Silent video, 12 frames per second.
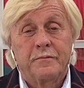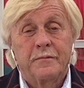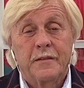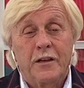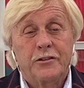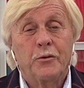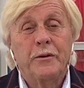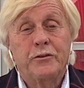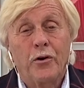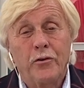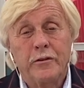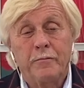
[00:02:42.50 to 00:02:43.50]
And so he
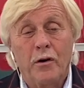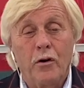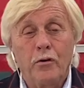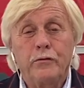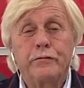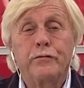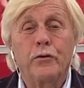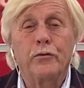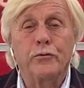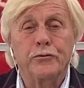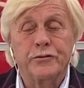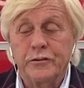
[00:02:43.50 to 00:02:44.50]
told them, "Oh,
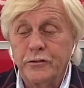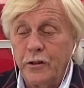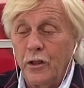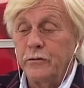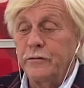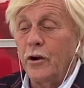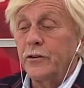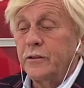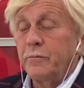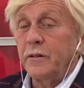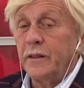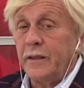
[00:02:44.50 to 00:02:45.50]
fools, slow of heart to
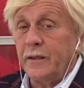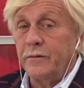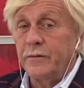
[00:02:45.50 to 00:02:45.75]
believe,